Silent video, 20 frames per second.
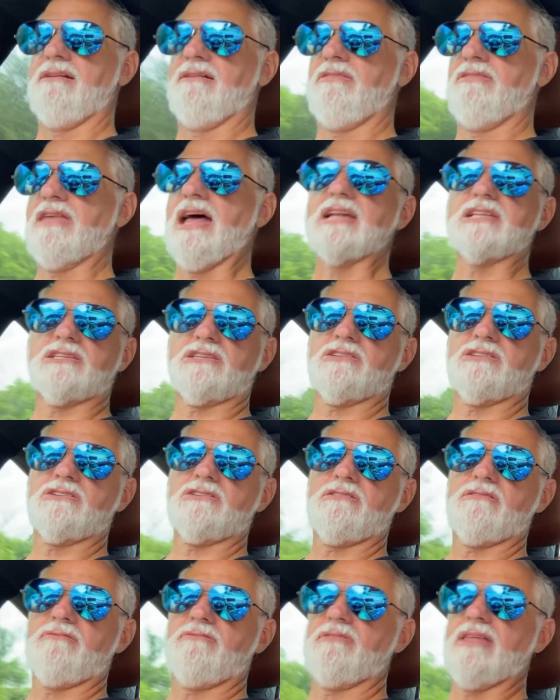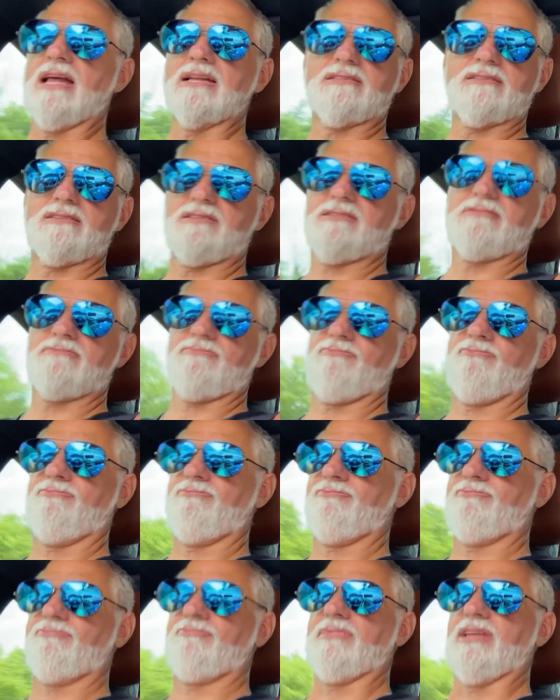that's
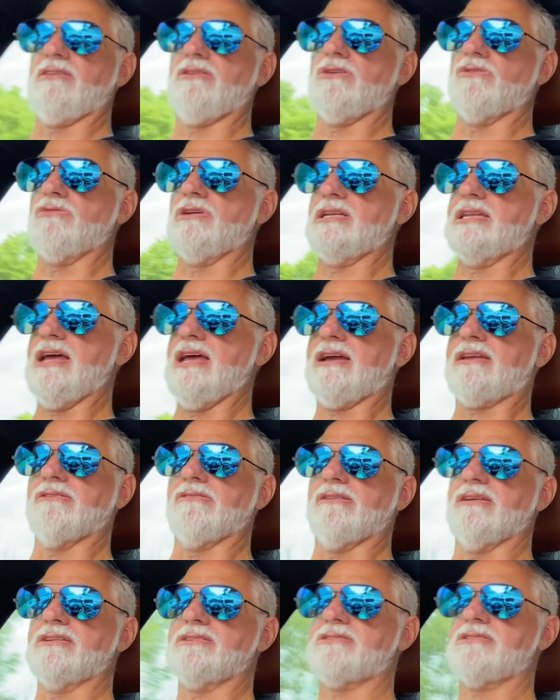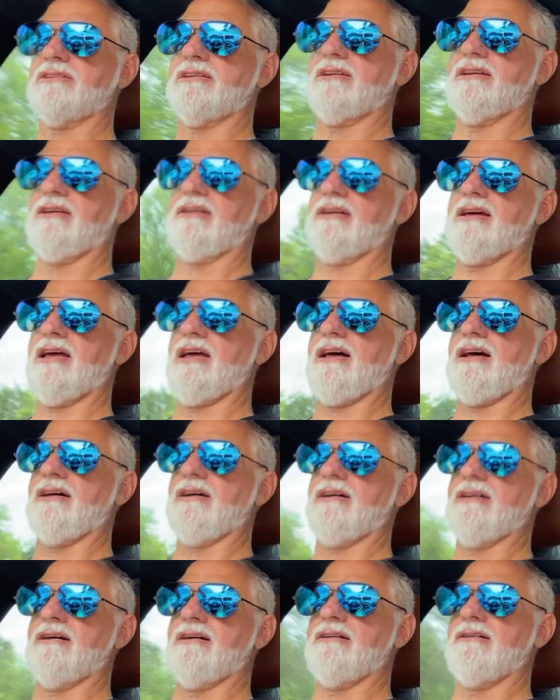a little ridiculous.
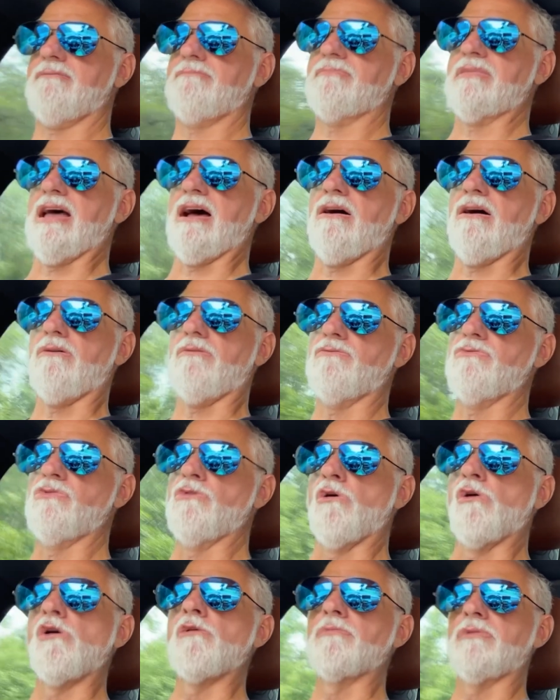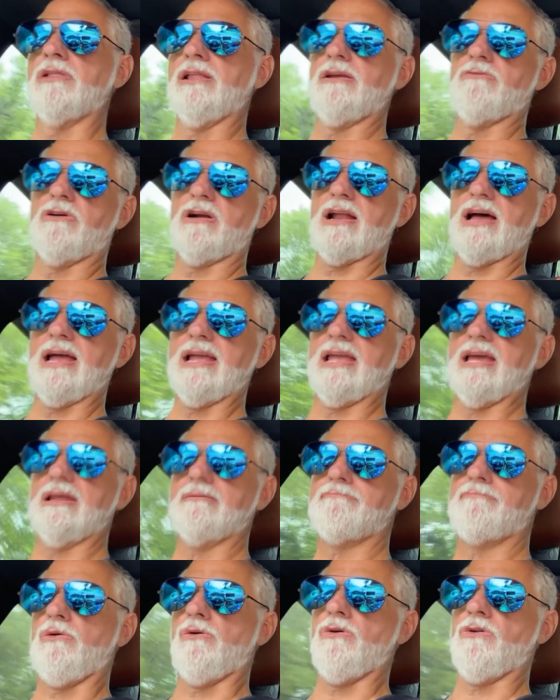Now, normally when I get
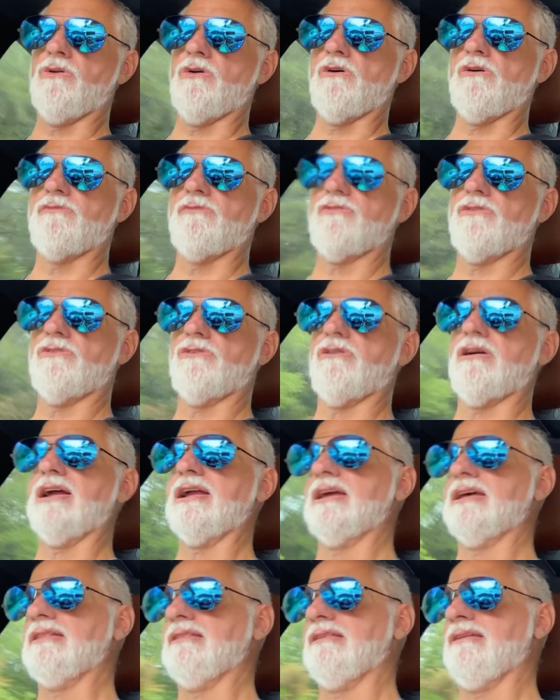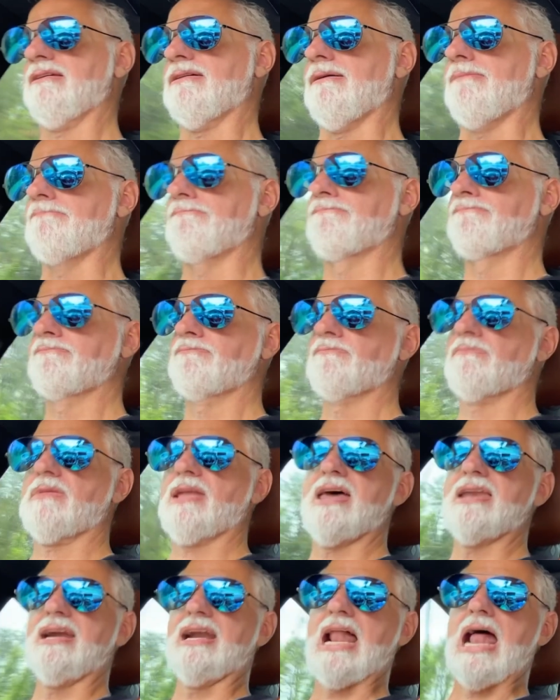pulled over or I get lit up,
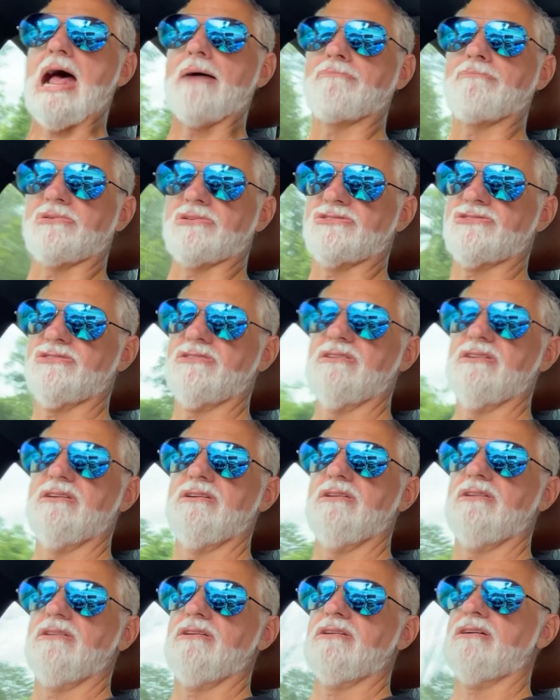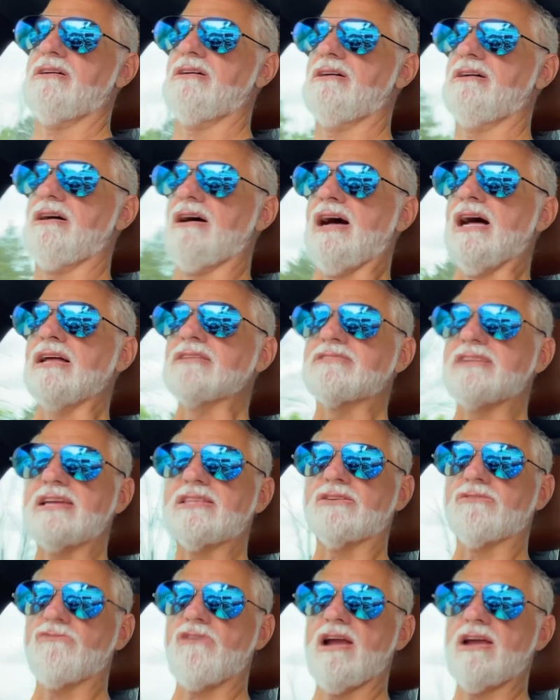and it happens, I'll
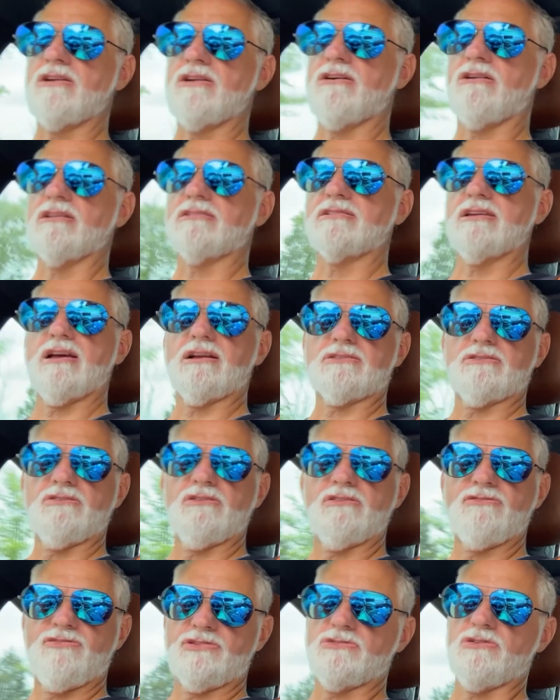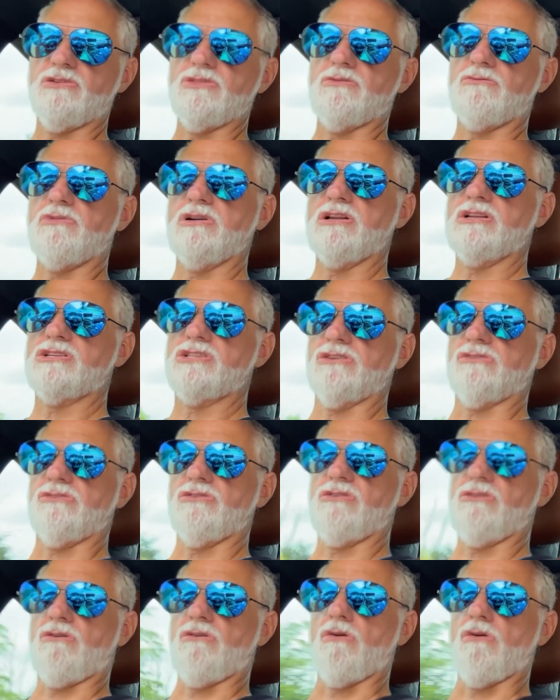take the radar detector, if it's on the
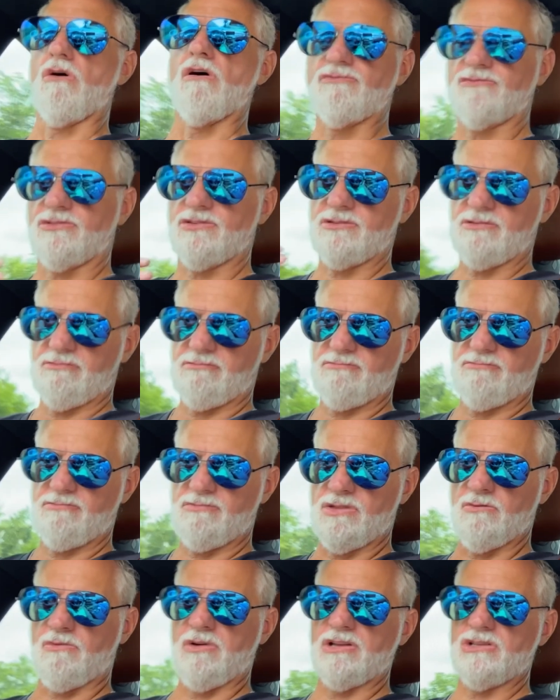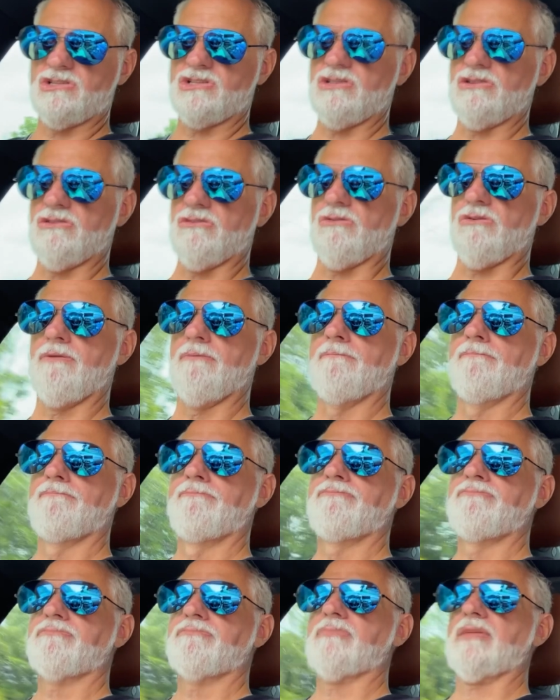windshield, off the windshield
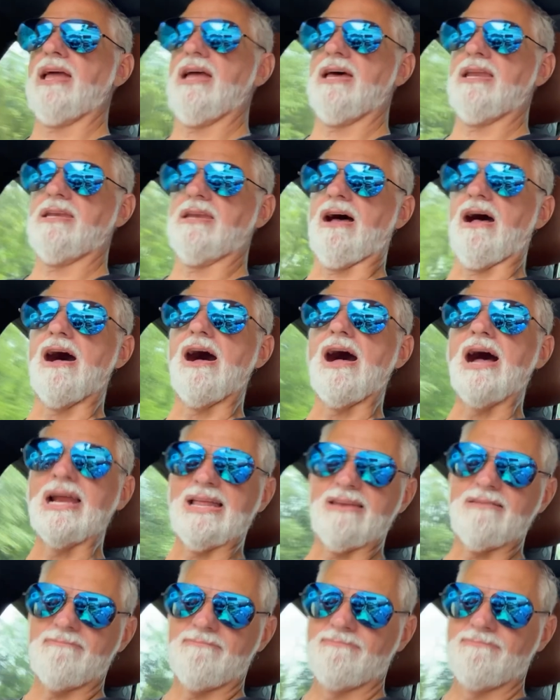and hide it.